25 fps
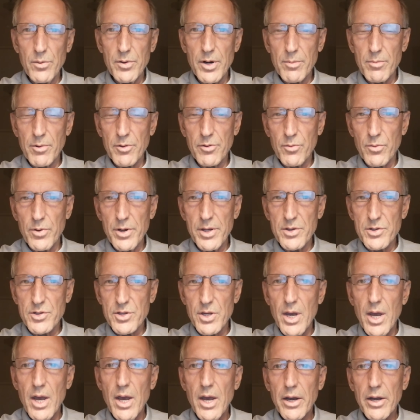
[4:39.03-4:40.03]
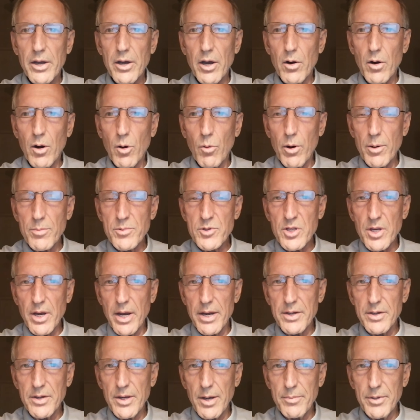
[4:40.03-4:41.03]
And number 3 is go to our
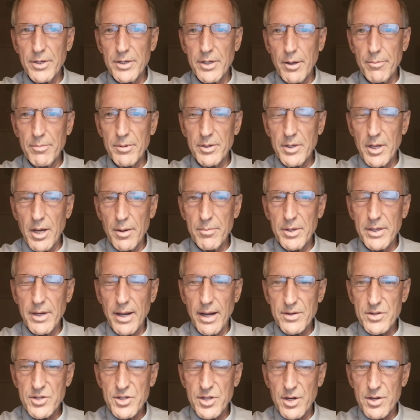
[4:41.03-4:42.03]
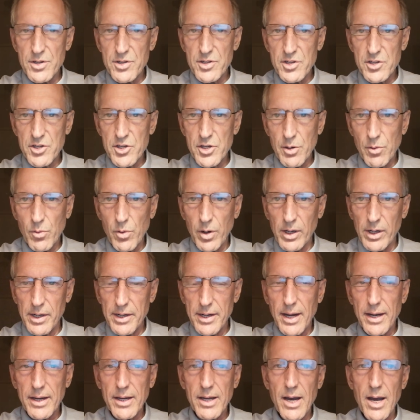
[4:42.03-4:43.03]
website,
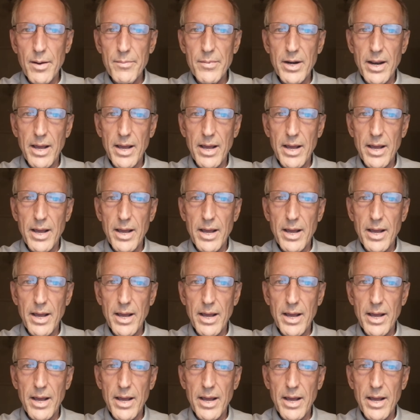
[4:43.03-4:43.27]
www.citizenshipquickly.com,